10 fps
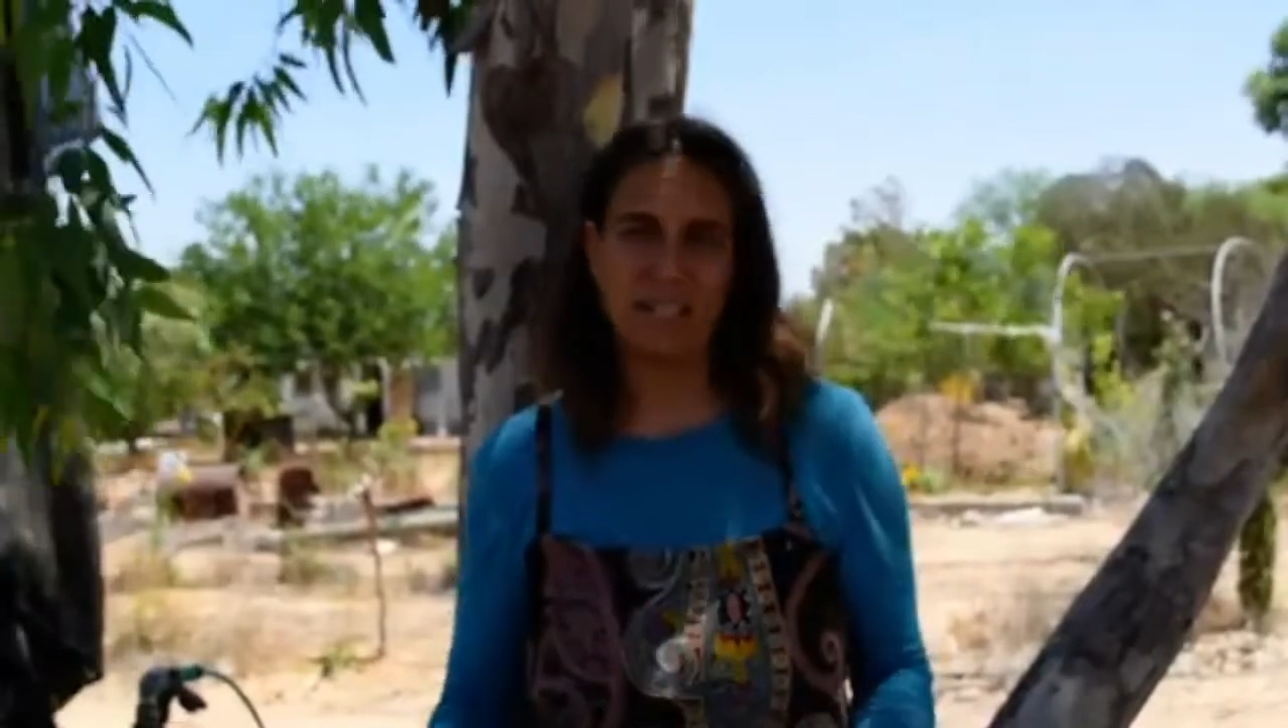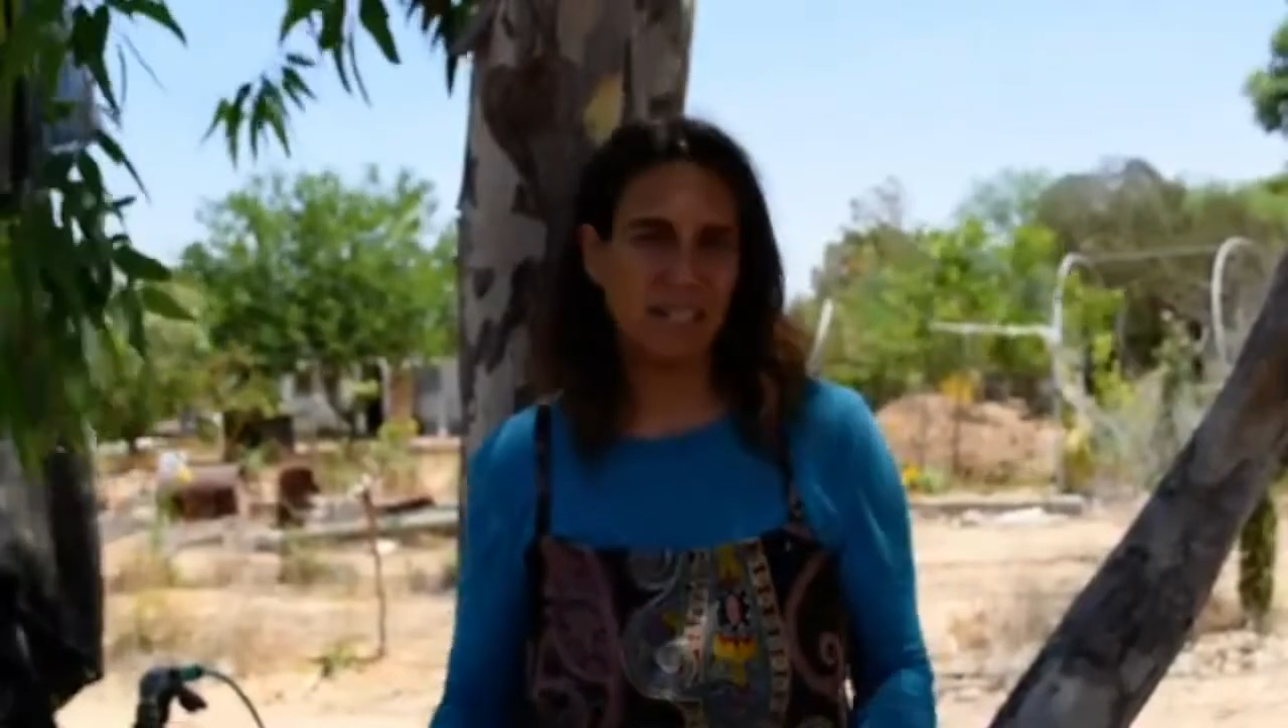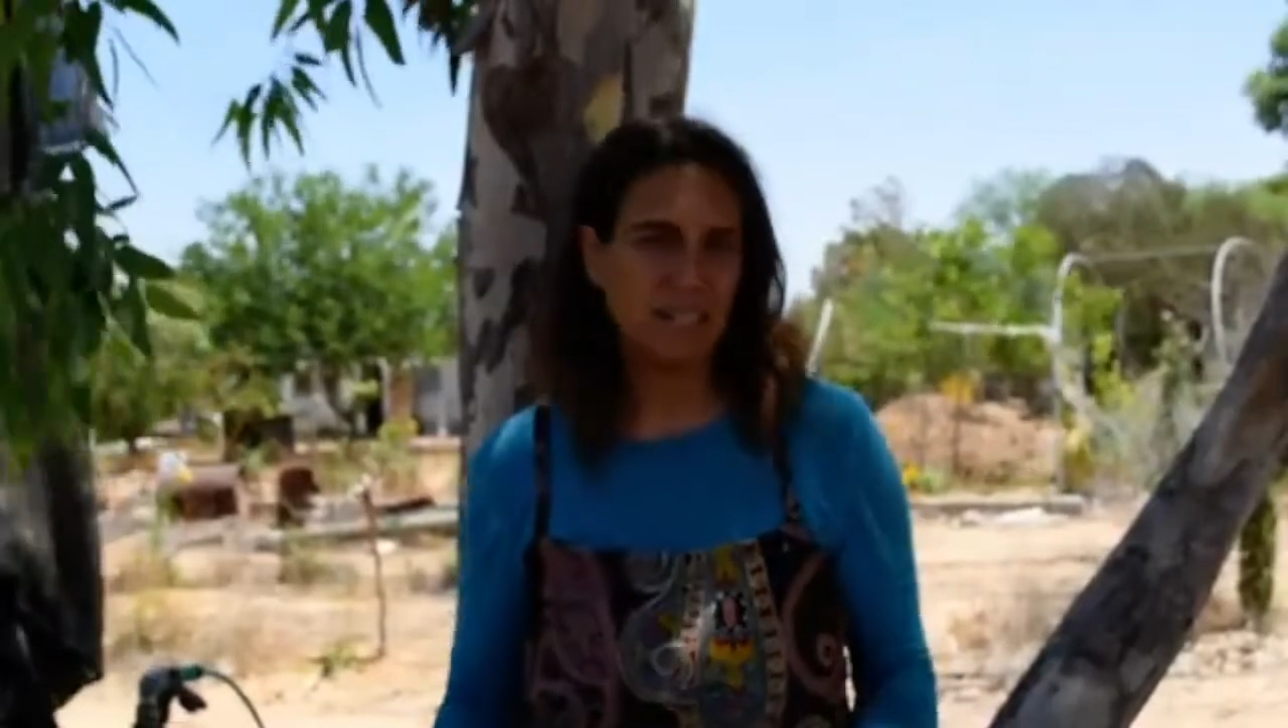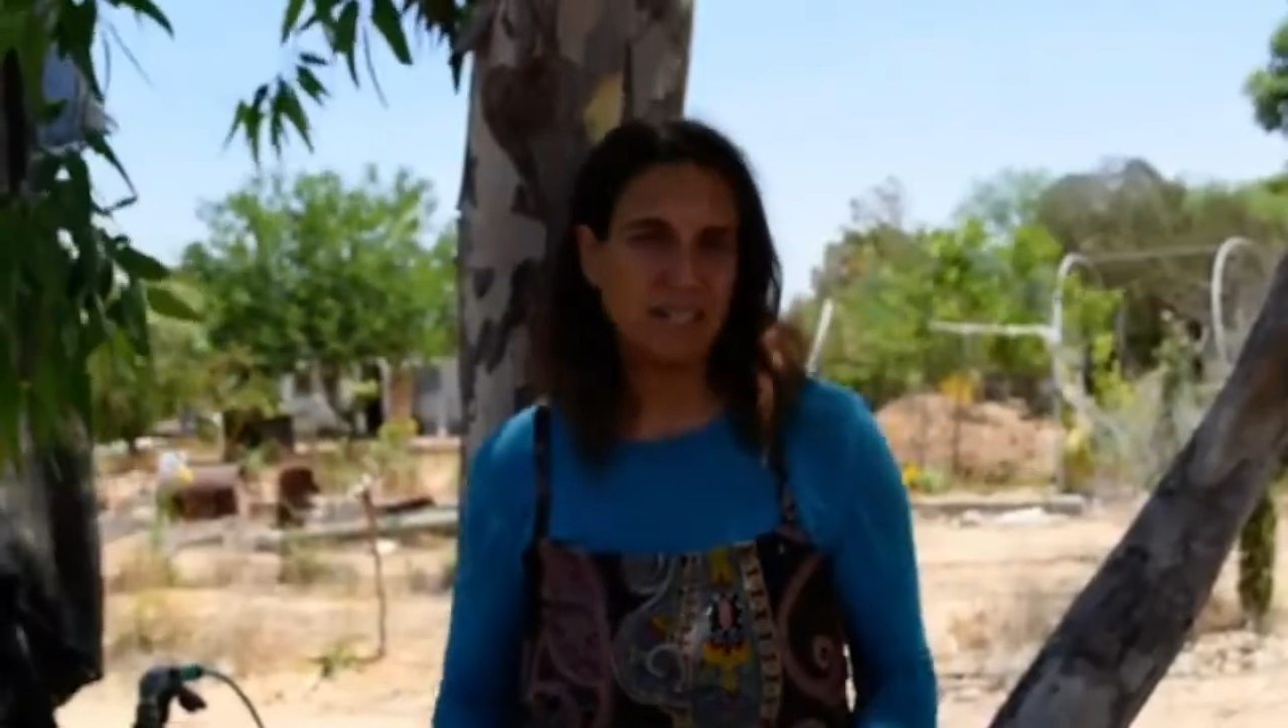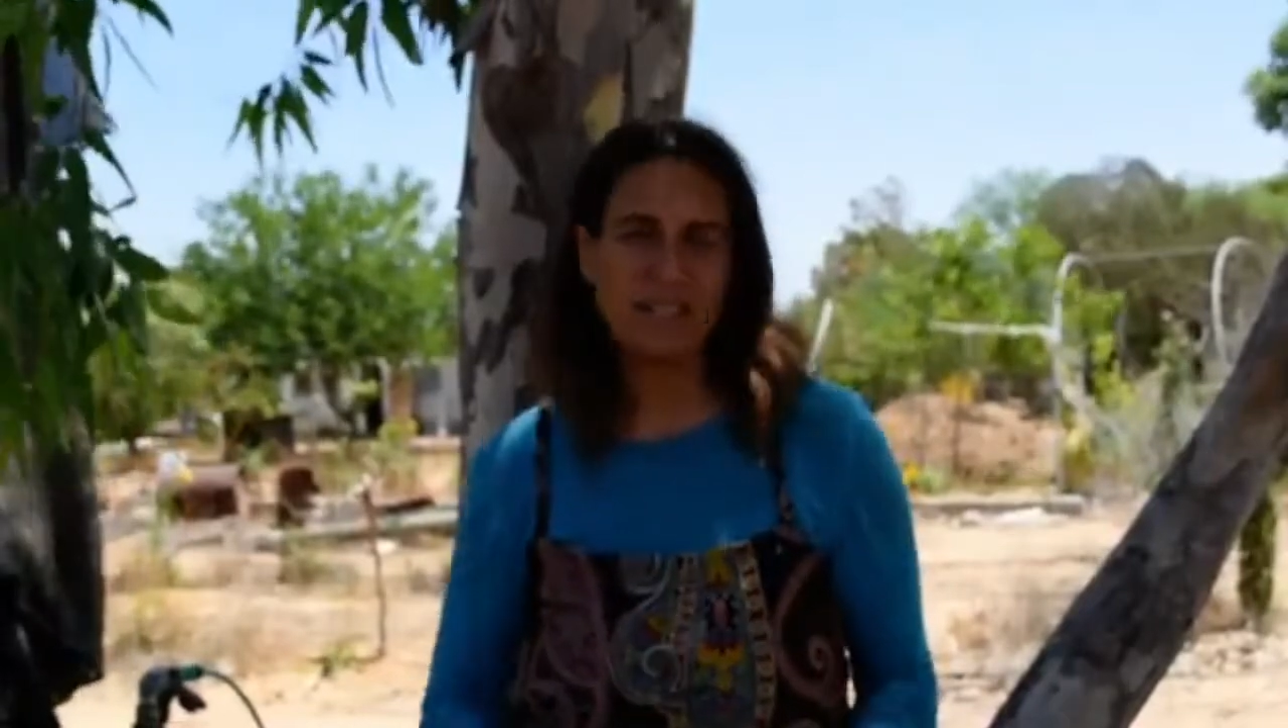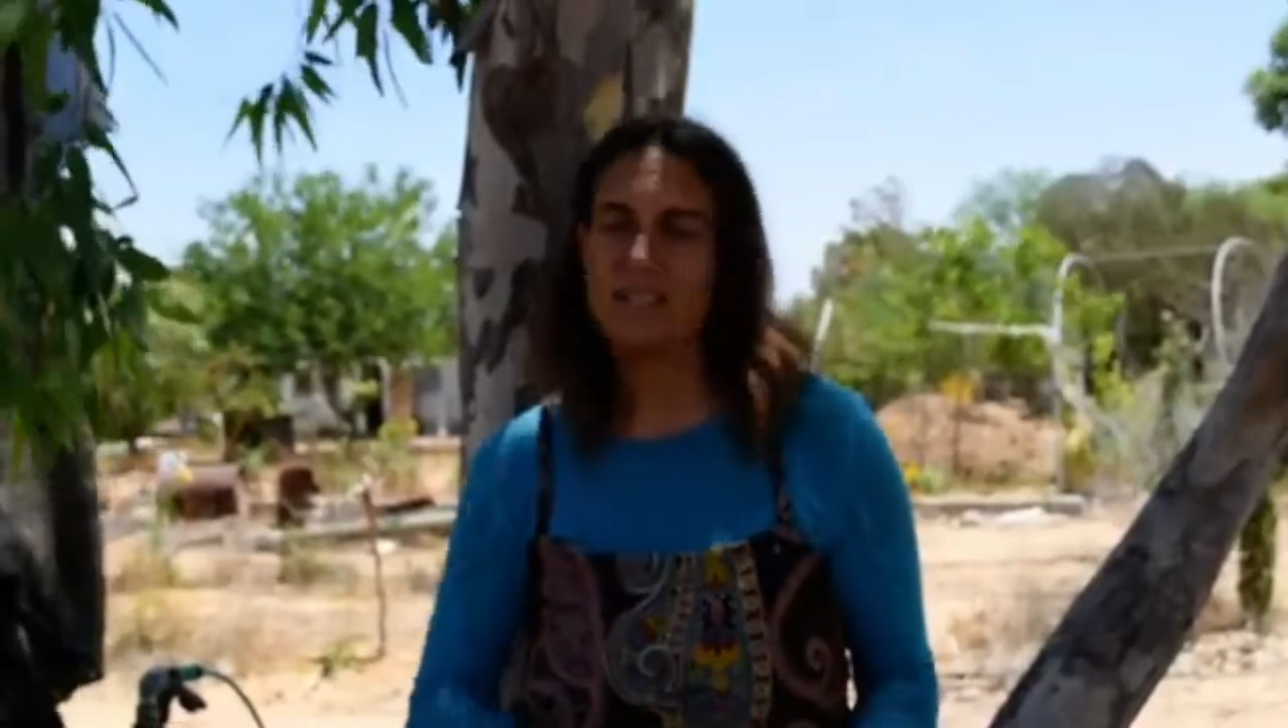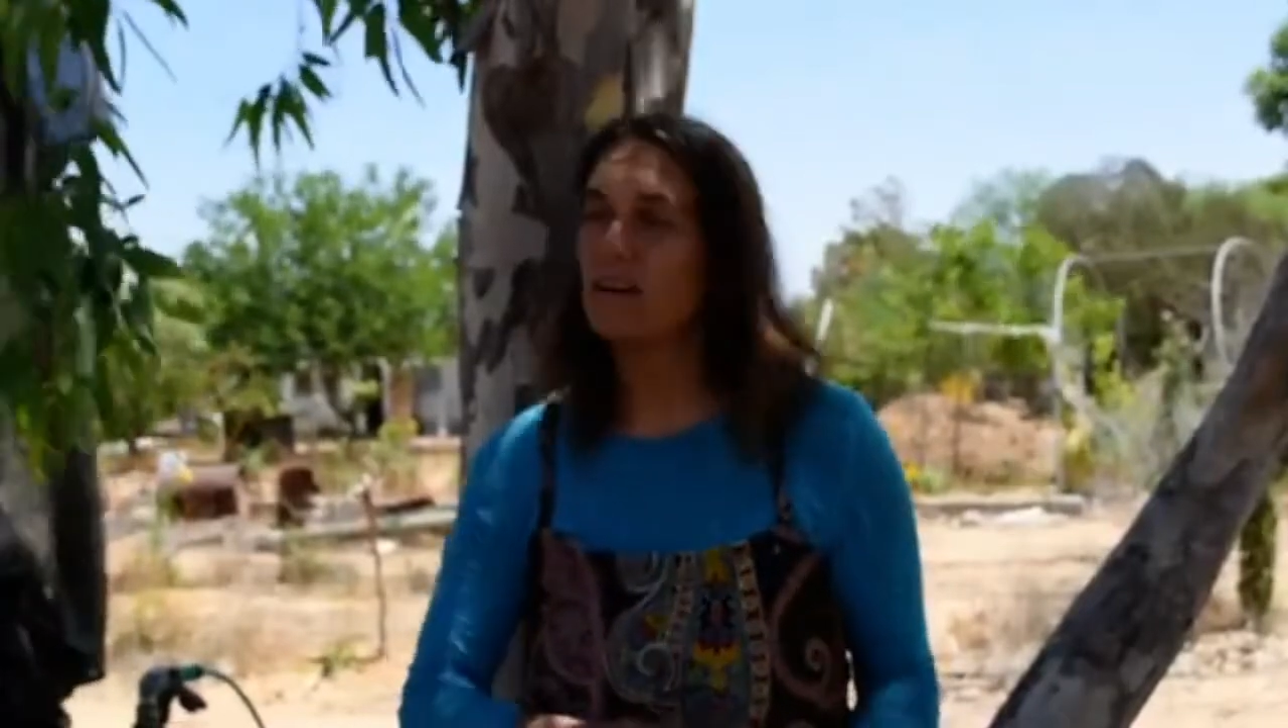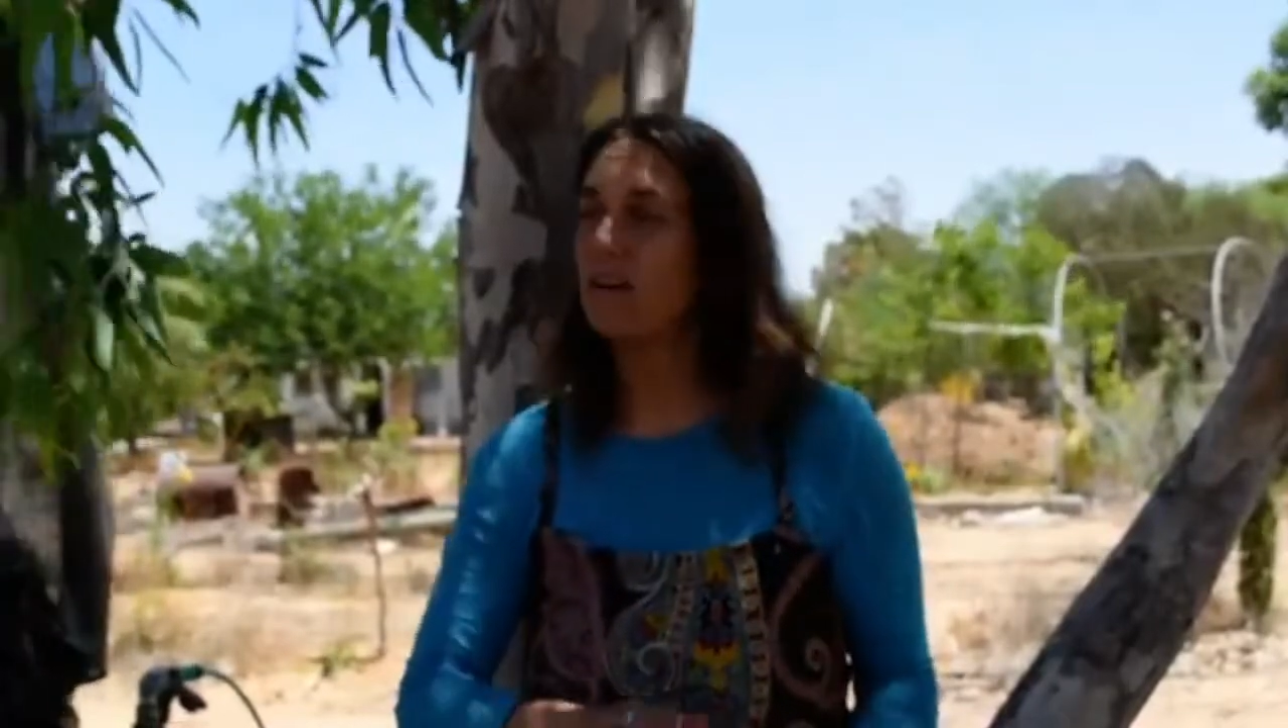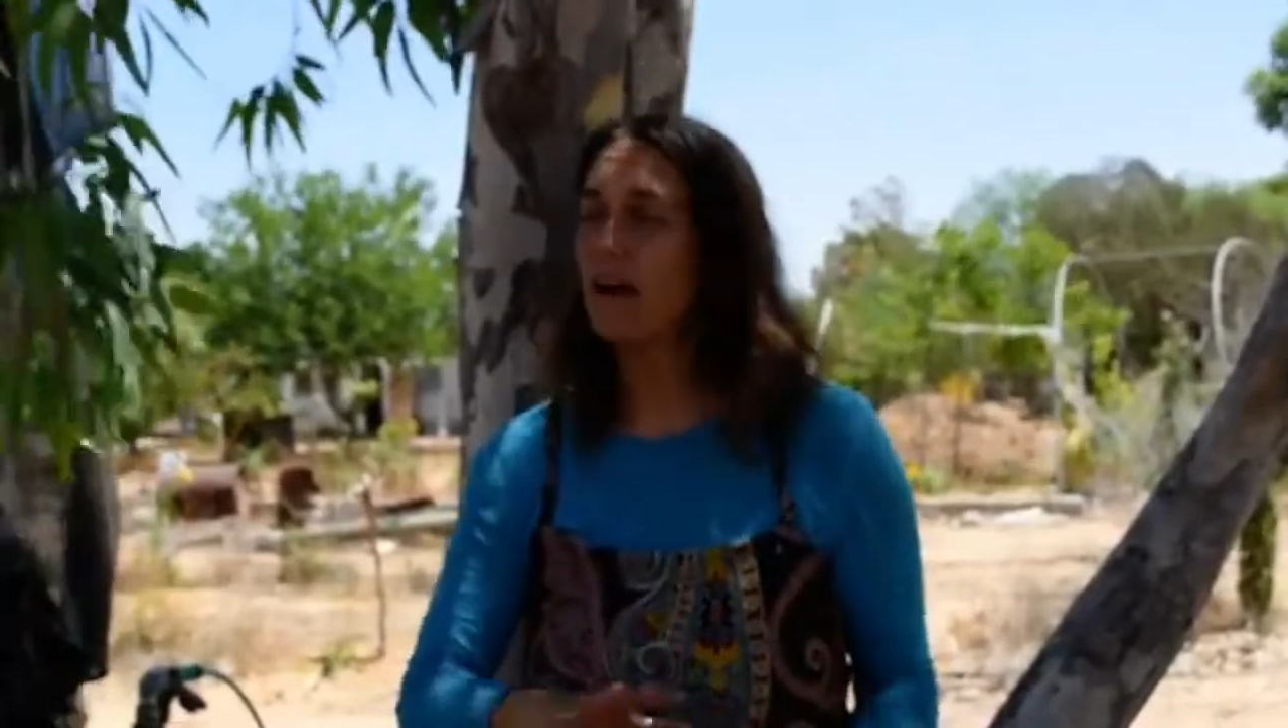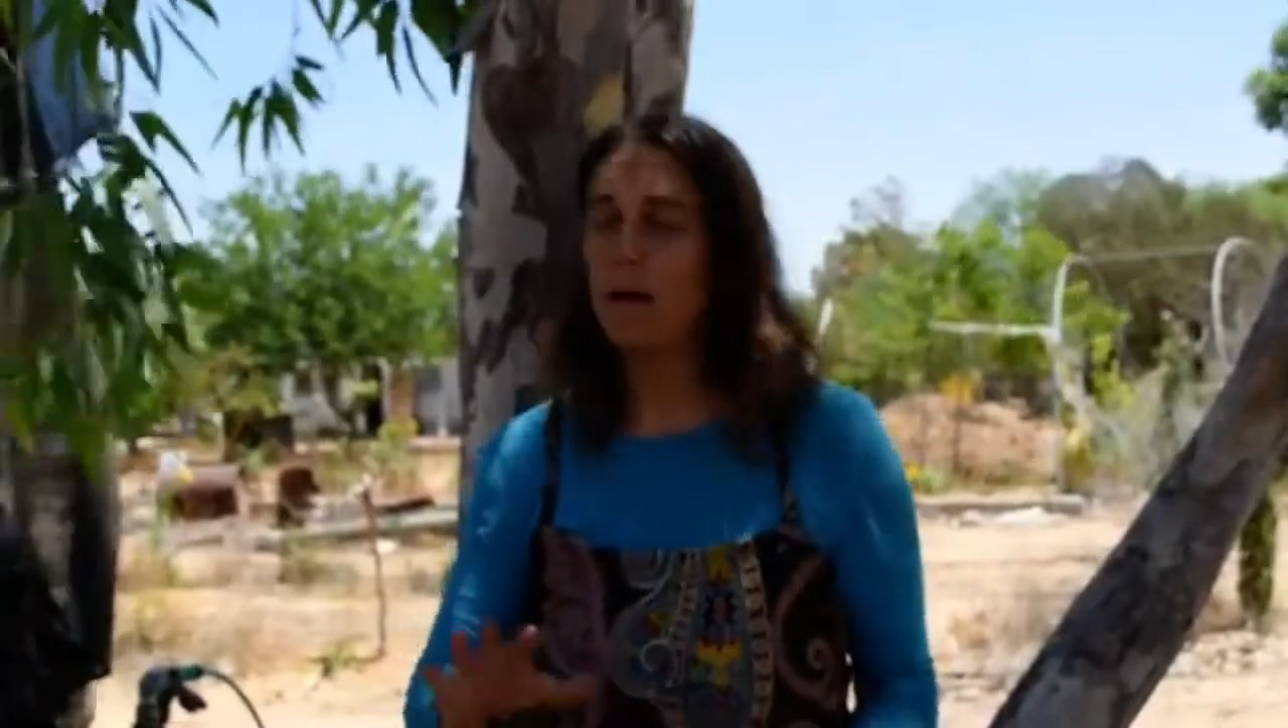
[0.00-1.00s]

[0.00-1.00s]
planting these